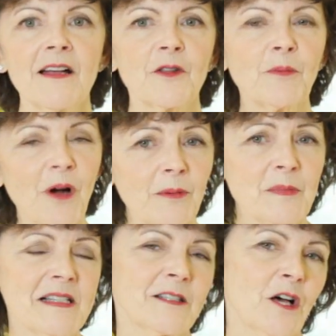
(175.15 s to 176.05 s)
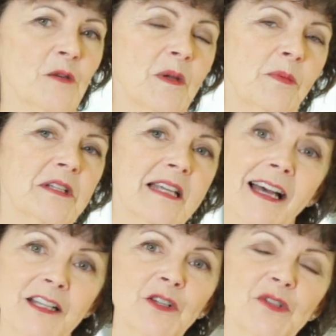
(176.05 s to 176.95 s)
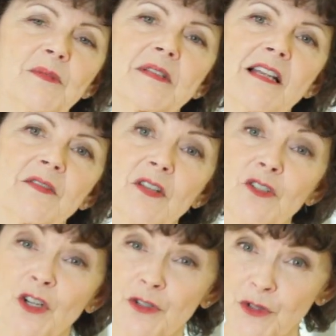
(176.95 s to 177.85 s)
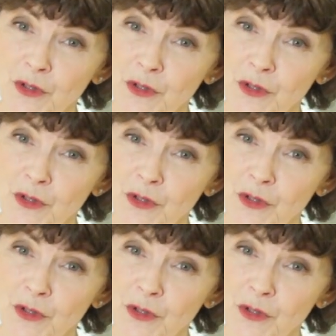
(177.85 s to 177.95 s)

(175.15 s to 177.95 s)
The problem is a lot of people diagnose themselves on Dr.